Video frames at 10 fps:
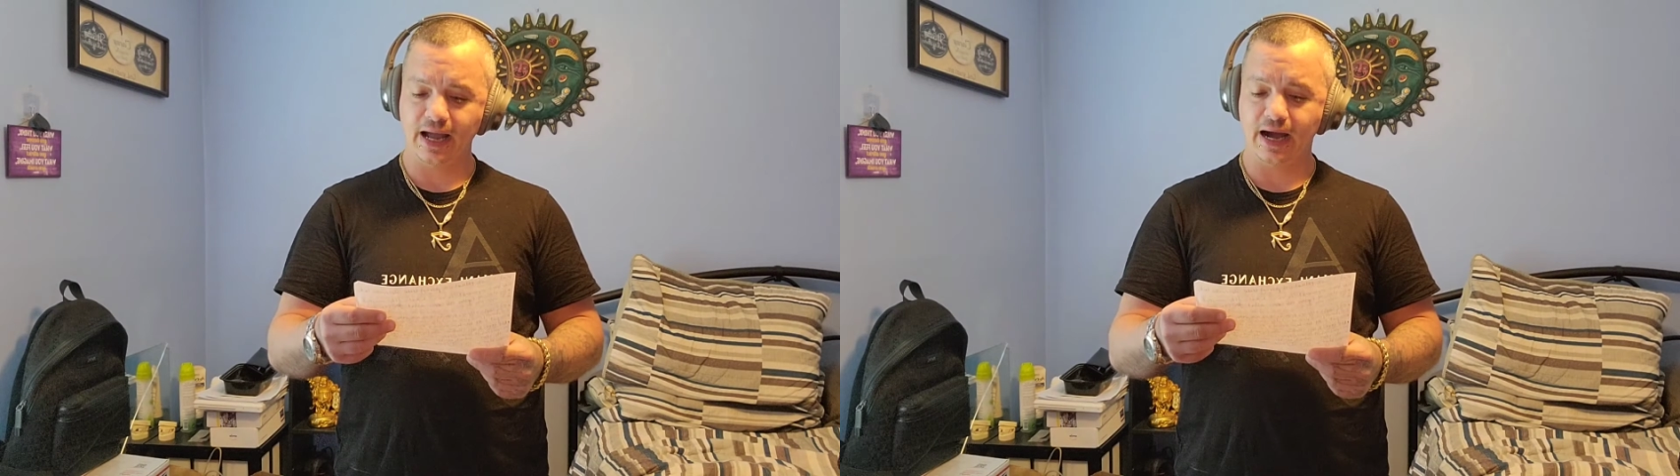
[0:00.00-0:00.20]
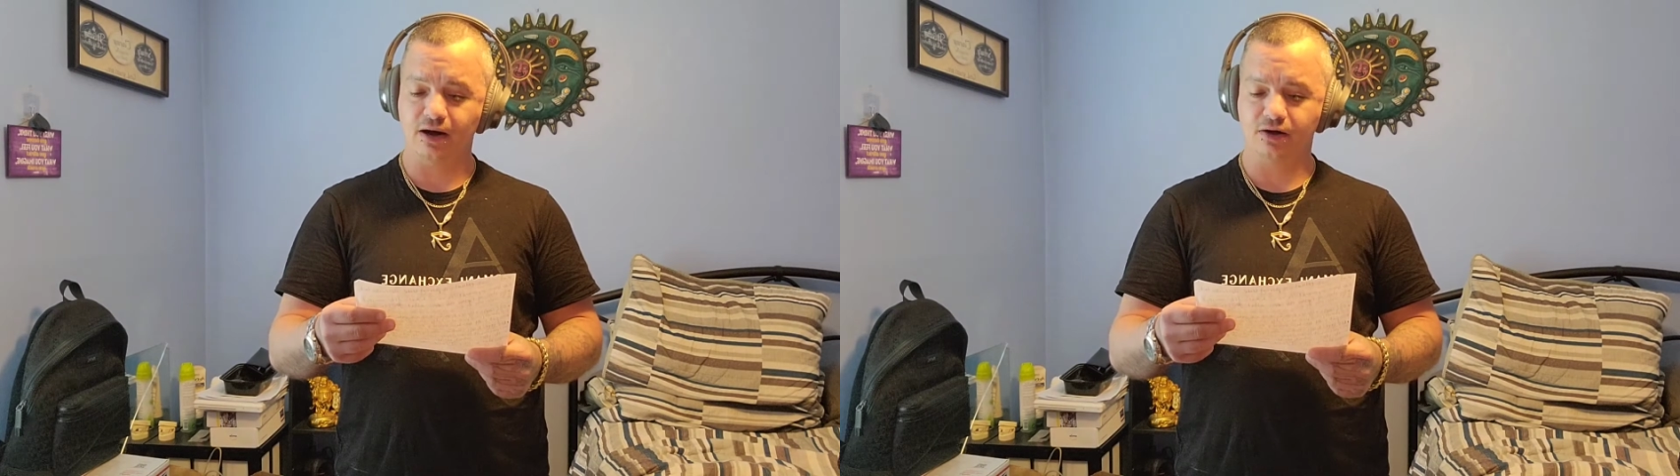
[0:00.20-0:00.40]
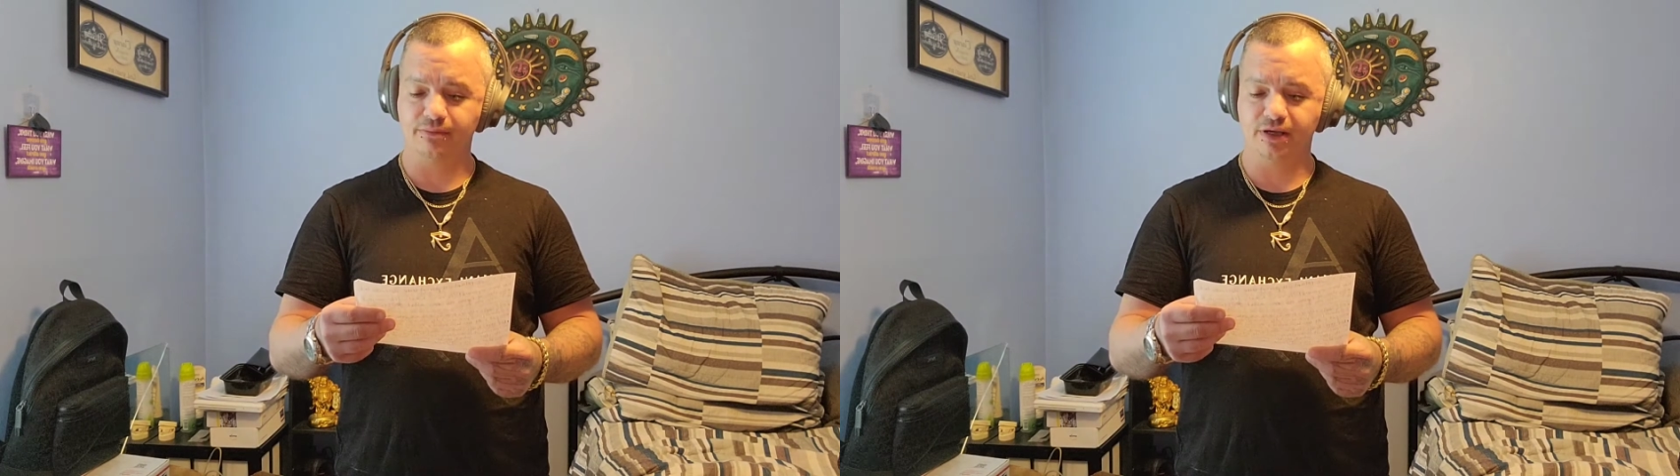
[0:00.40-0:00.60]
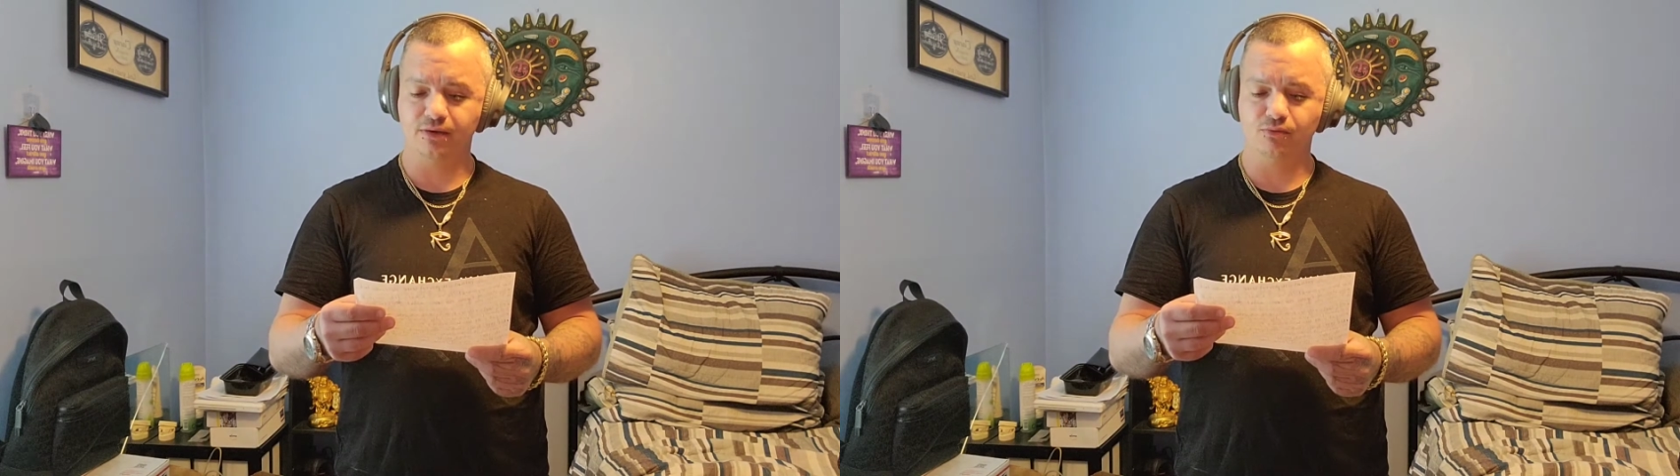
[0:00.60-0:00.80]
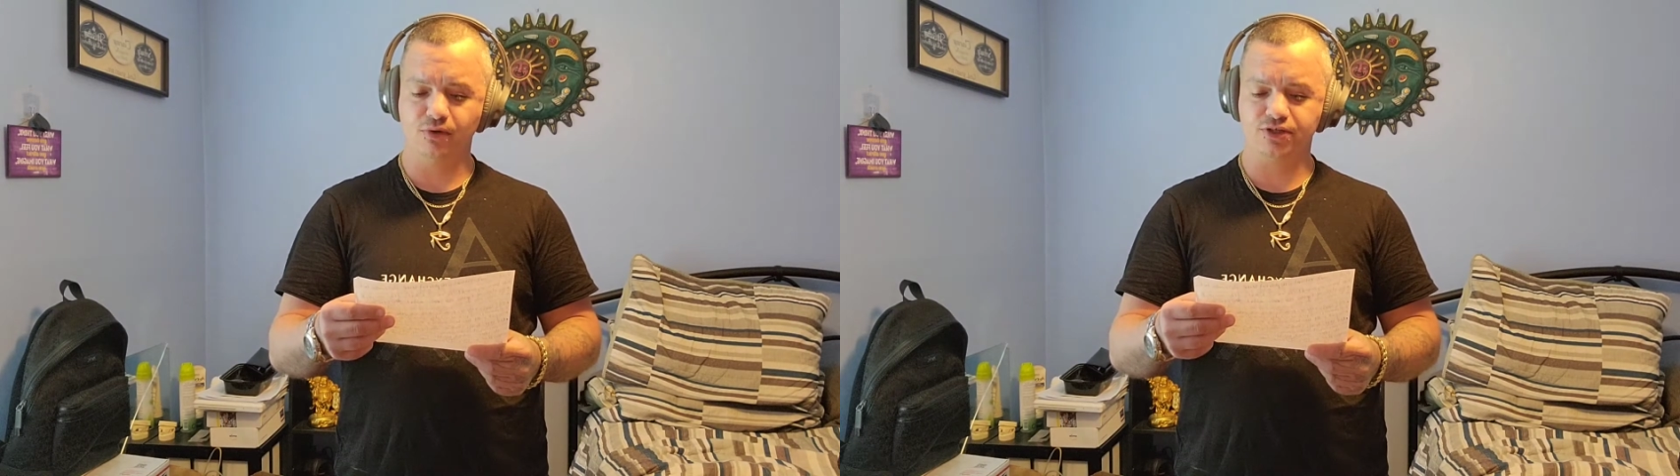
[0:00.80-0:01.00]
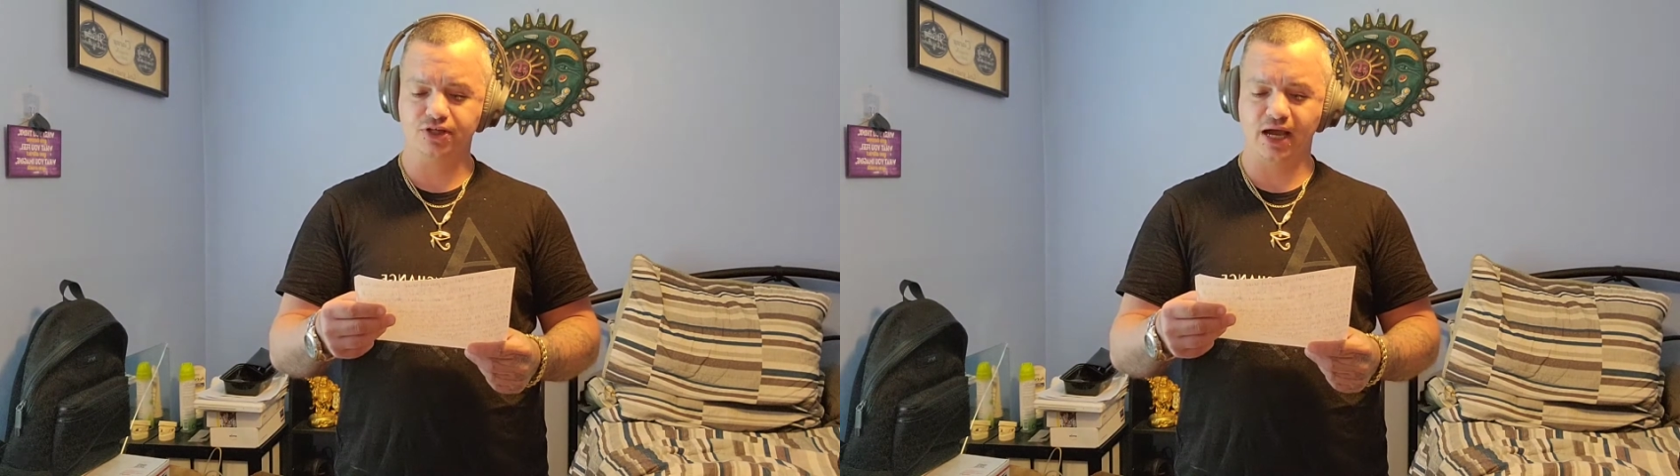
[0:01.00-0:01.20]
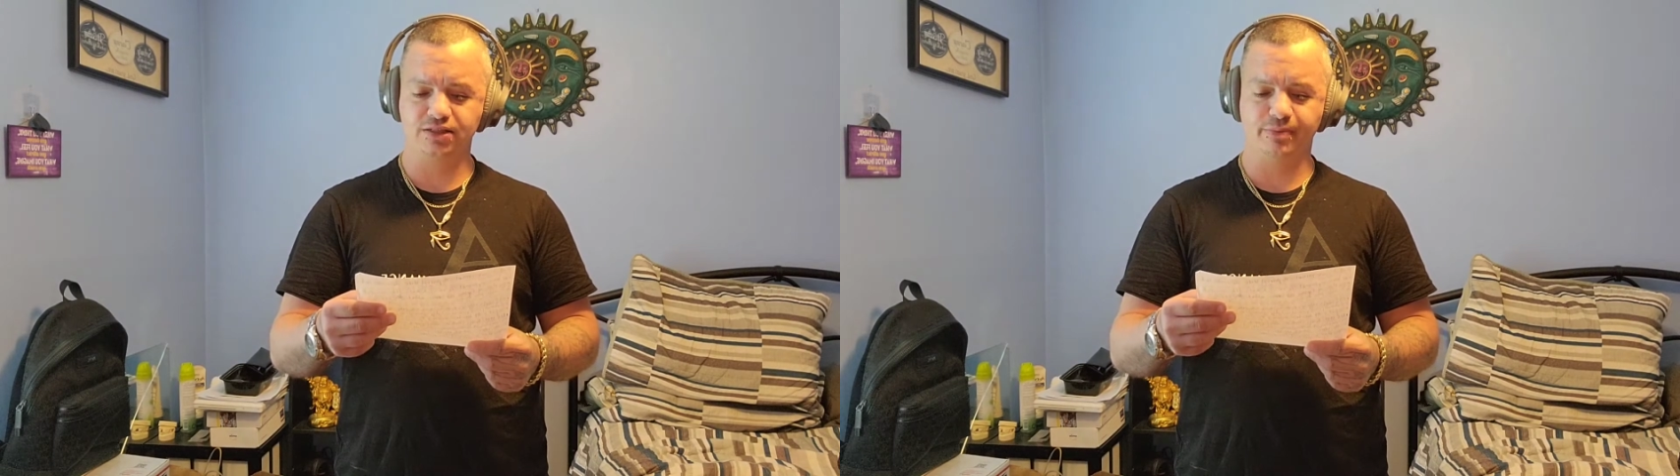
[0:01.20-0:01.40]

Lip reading: Alchemy, which has